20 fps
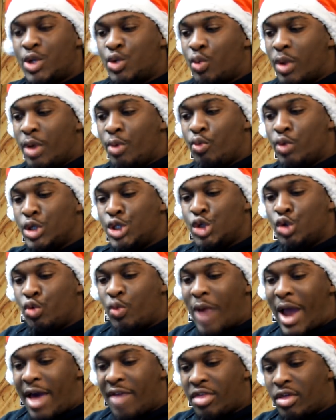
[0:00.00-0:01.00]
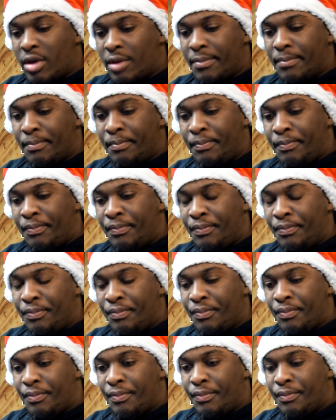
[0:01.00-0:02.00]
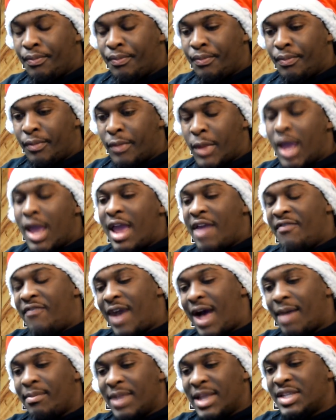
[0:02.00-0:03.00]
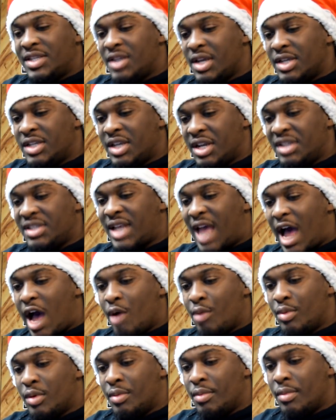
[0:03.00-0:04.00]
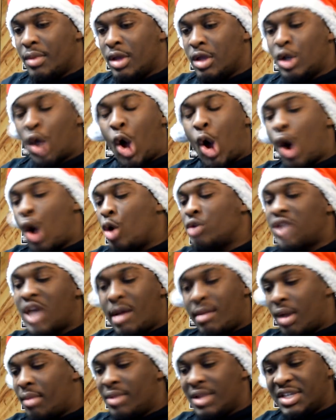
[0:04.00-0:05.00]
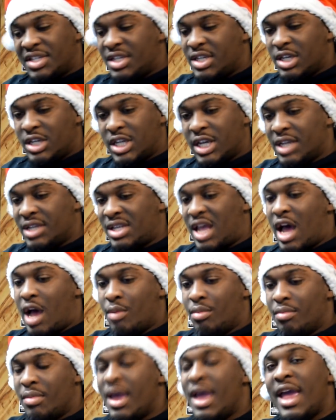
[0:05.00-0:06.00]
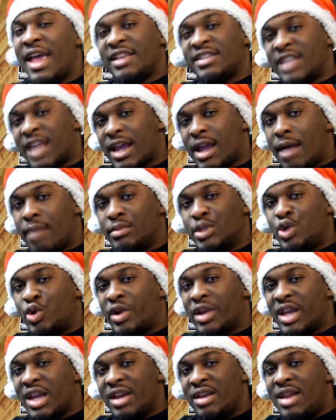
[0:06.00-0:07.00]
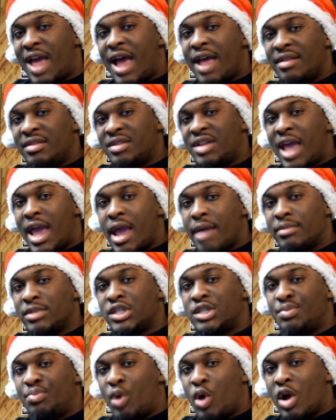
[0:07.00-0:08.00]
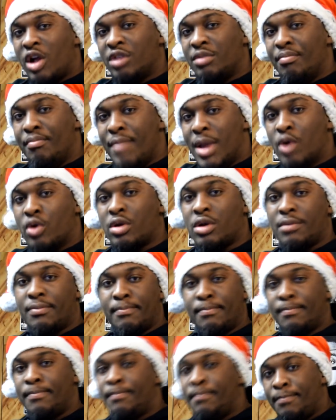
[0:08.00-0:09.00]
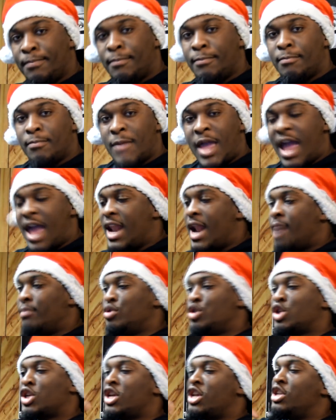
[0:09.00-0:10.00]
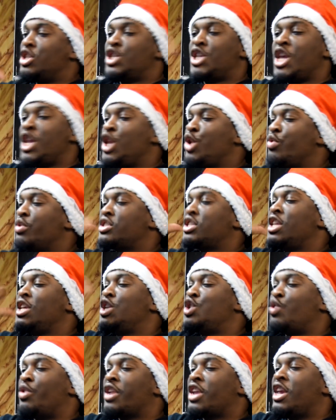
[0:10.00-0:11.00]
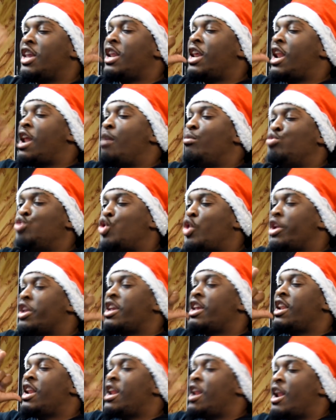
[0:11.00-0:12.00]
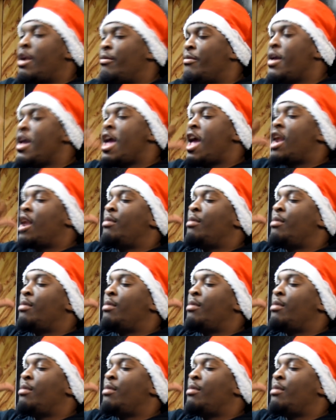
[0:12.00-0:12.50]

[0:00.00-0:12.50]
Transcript: Which one would you rather? If I'm listening to this album, the whole time I'm listening to this album, it's like I'm drinking that damn spoiled milk. And I'm continuously drinking it. I'm drinking it,